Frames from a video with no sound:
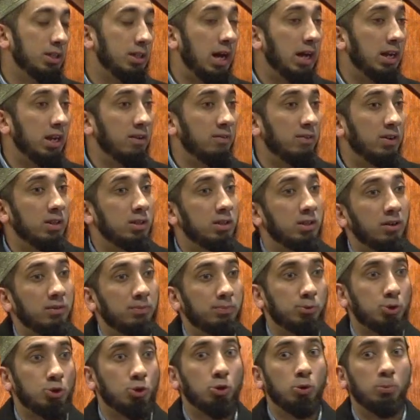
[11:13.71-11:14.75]
Not even the
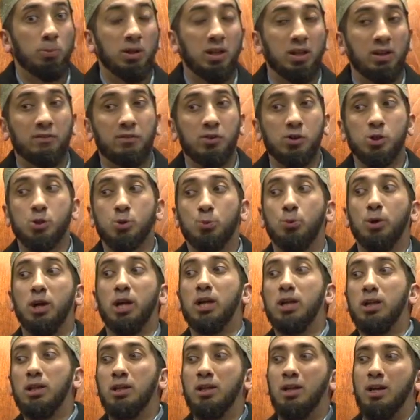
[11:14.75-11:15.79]
true believers
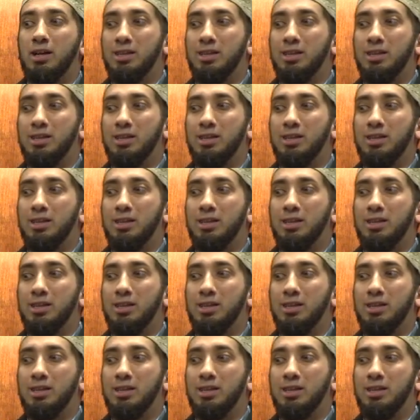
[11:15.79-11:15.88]
will